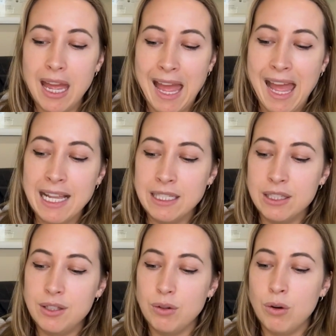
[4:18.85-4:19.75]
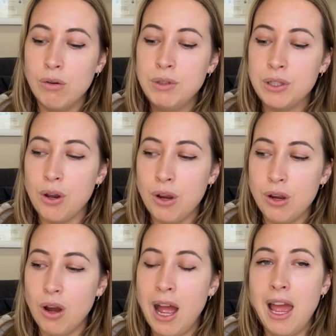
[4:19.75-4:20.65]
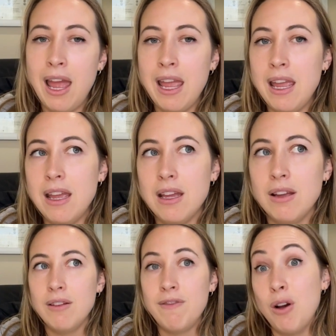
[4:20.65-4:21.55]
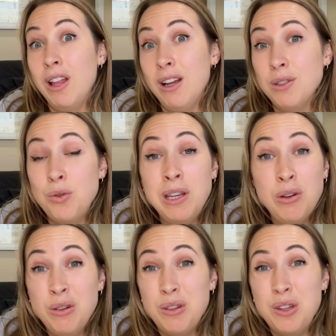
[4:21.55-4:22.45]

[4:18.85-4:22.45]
And also I felt like I was doing good.